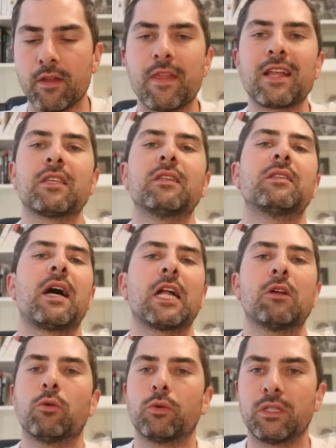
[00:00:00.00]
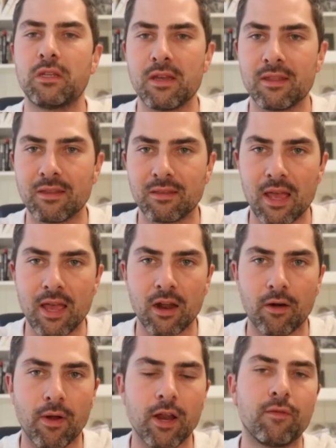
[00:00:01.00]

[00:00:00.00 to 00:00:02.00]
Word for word: And that's exactly what we're seeing in the data, right?